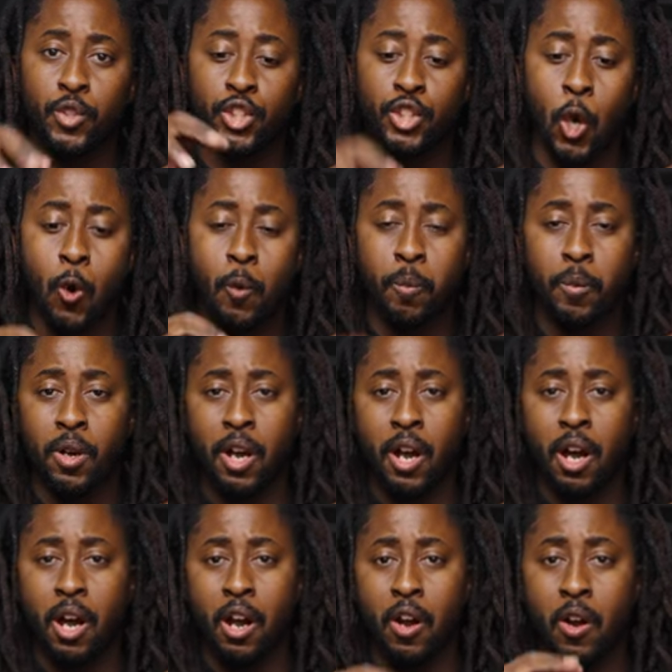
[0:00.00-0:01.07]
scope
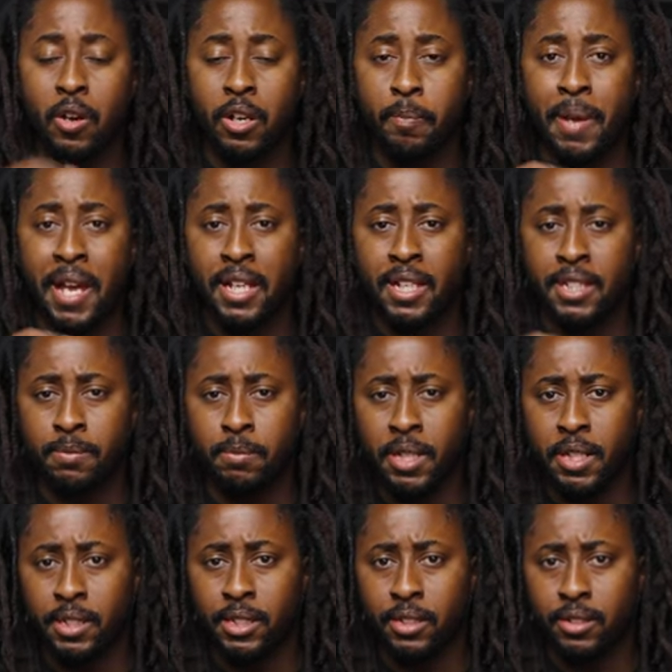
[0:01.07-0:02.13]
on the back of this
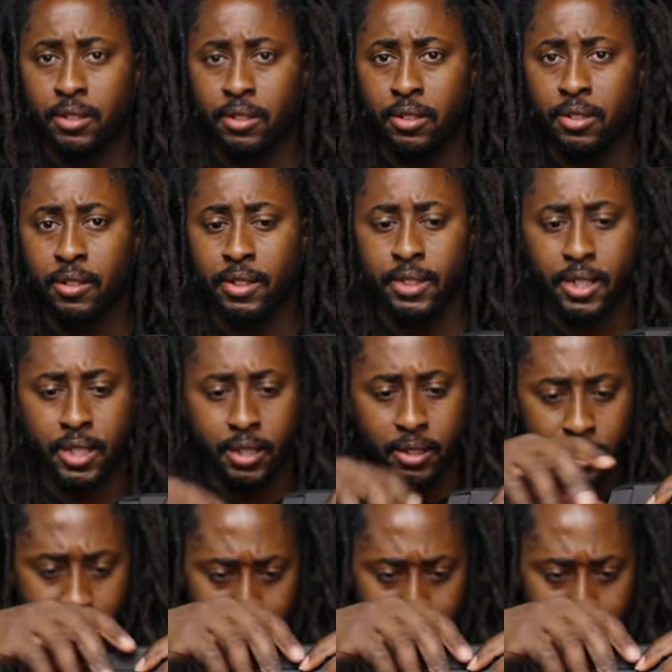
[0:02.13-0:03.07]
bitch. You know what I'm